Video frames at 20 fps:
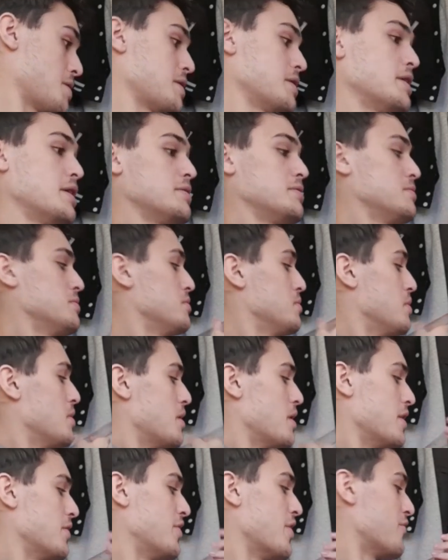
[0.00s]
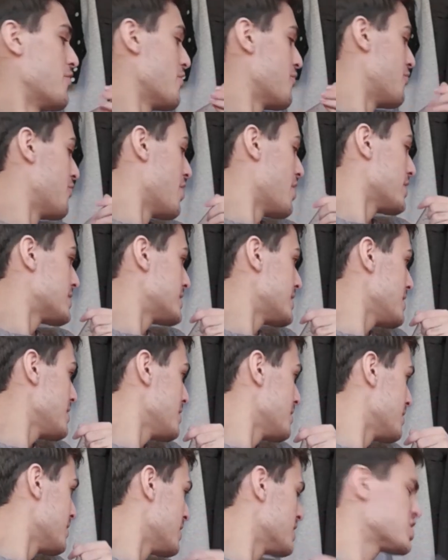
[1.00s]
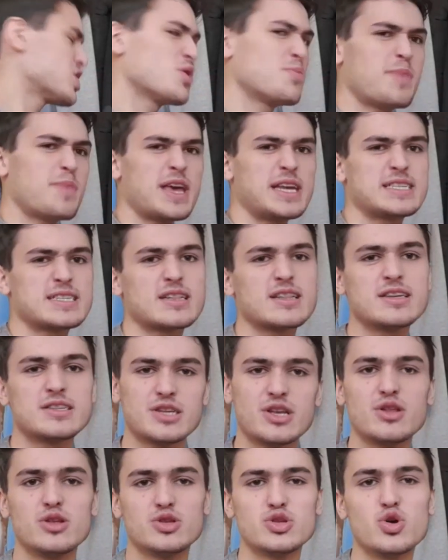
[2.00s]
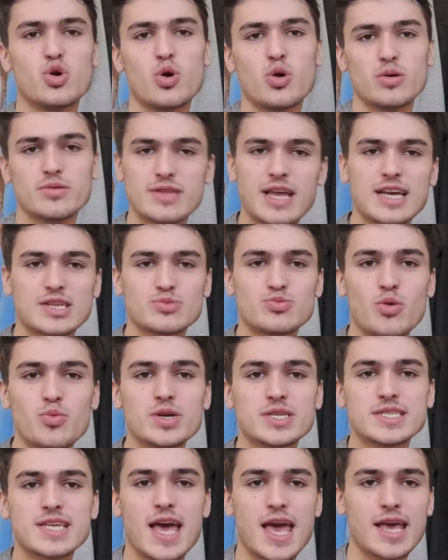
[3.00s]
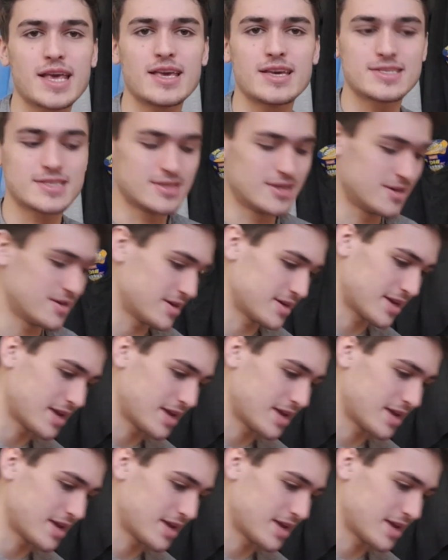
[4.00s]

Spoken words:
and then another 30. So basically to the door. That's what we're saying, isn't it?